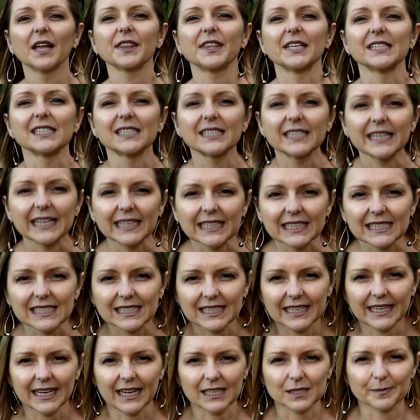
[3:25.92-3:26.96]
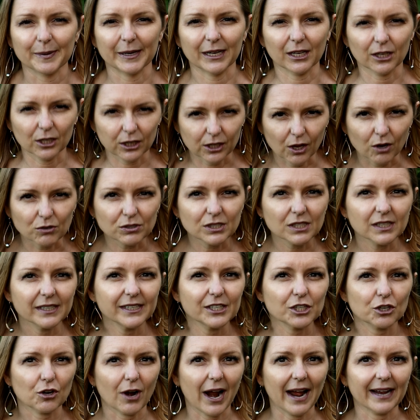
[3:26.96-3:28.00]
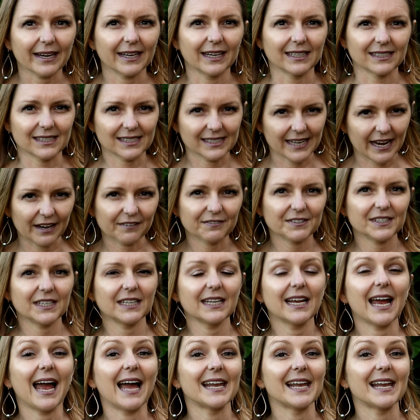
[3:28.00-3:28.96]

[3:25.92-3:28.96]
The CDC has been closely tracking safety